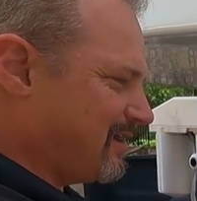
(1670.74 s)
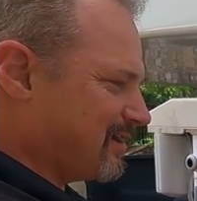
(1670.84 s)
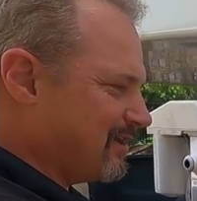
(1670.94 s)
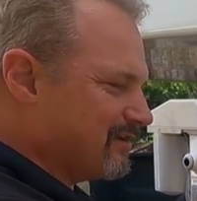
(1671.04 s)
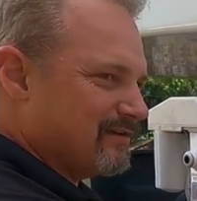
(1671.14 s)

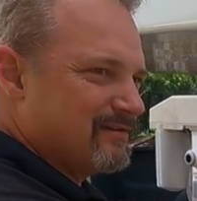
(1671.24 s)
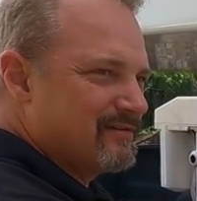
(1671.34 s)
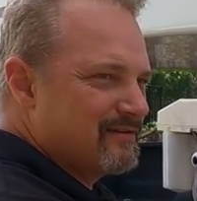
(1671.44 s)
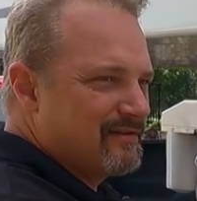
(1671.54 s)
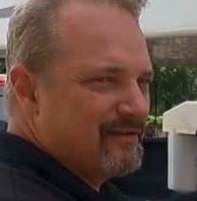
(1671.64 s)
can't get a
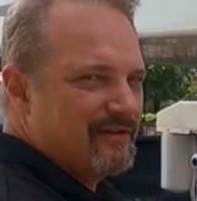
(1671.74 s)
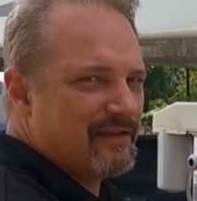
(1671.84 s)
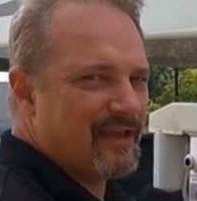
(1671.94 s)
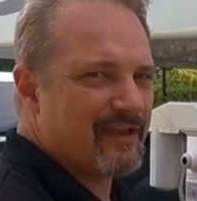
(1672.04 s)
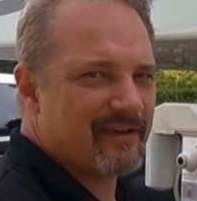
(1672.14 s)

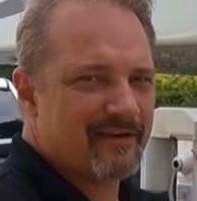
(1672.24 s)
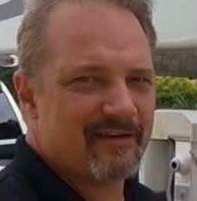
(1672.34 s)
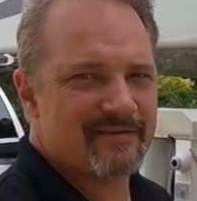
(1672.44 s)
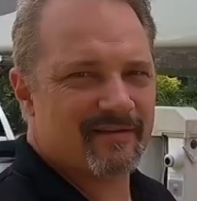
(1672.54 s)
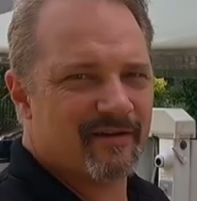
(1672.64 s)
can't get a
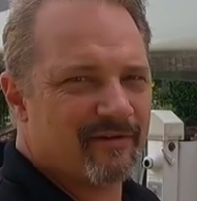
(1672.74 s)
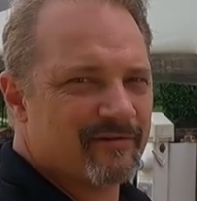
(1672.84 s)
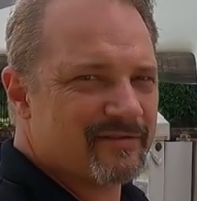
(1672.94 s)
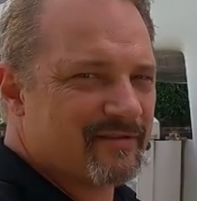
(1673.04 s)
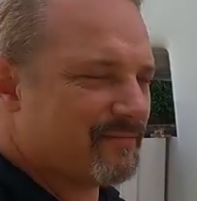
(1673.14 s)
decent
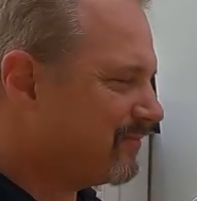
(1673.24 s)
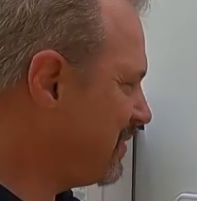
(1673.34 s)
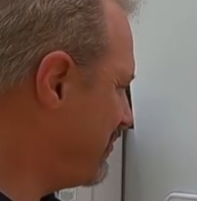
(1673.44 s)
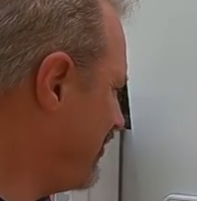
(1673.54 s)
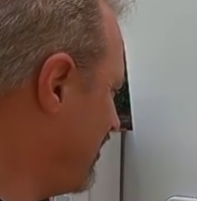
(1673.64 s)
hose and
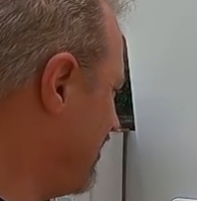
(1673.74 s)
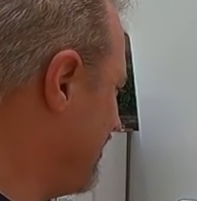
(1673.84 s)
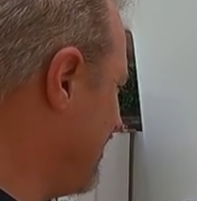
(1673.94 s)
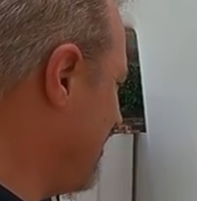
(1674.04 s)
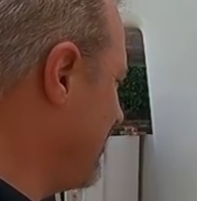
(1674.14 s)
put it
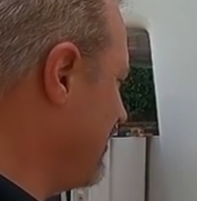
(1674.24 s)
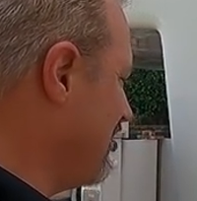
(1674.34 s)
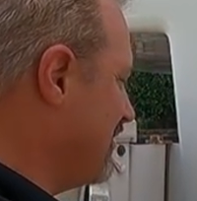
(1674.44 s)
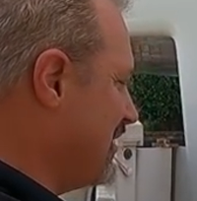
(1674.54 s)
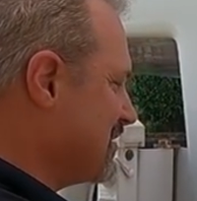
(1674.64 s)
in there.
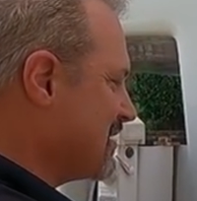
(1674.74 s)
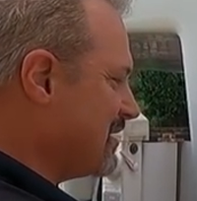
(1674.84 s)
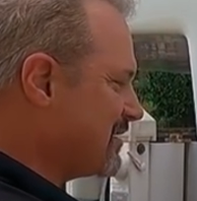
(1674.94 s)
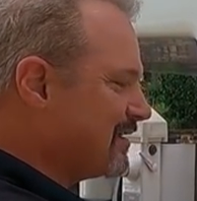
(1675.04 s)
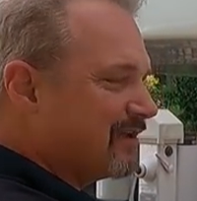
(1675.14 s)
Then it's
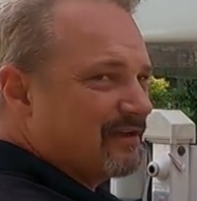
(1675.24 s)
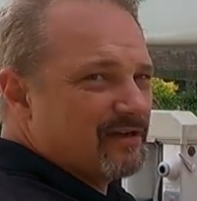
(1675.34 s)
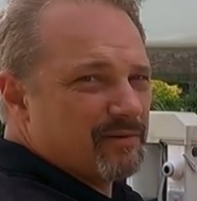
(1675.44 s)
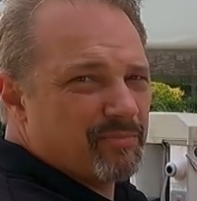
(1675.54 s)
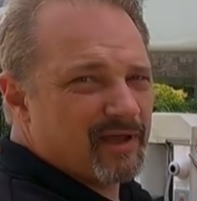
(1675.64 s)
got the
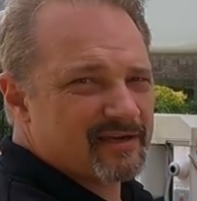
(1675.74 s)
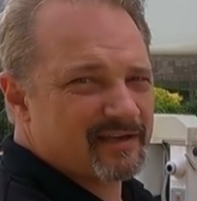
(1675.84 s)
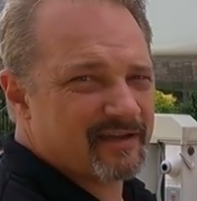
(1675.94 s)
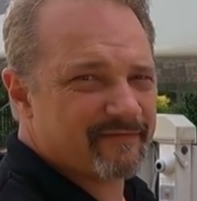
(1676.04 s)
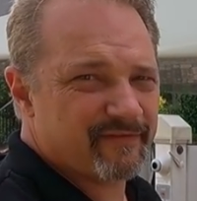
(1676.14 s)
uh, black
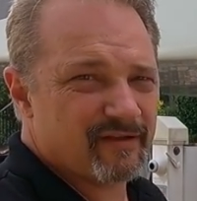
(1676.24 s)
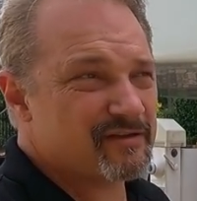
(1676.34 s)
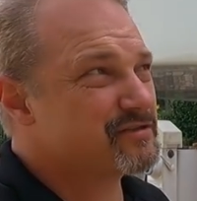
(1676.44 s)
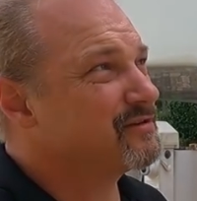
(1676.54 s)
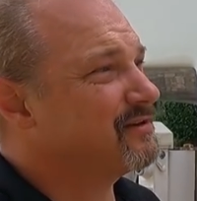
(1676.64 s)
tank
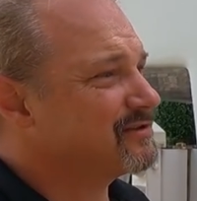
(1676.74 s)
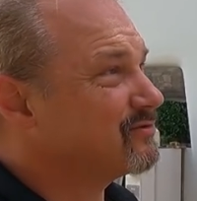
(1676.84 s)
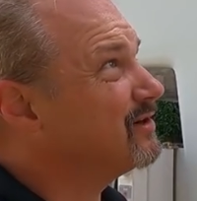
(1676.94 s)
flush as